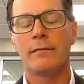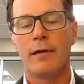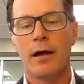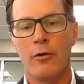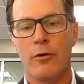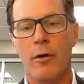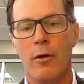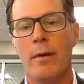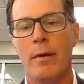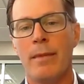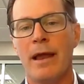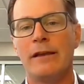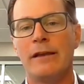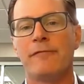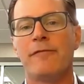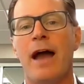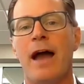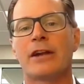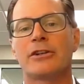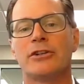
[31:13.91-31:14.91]
equipment
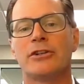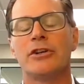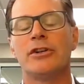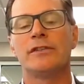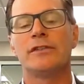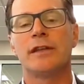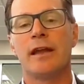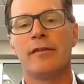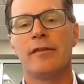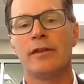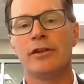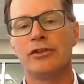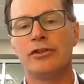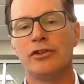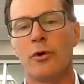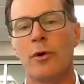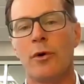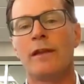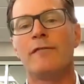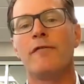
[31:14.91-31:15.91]
manufacturers and the
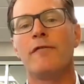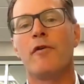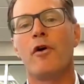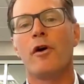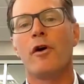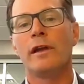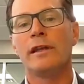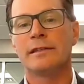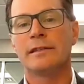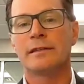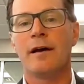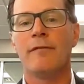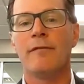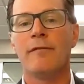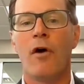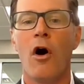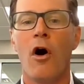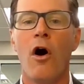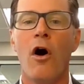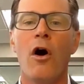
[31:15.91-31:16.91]
joint voice of
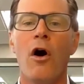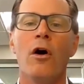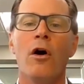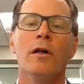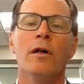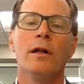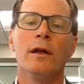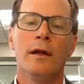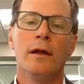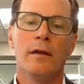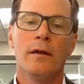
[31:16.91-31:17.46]
all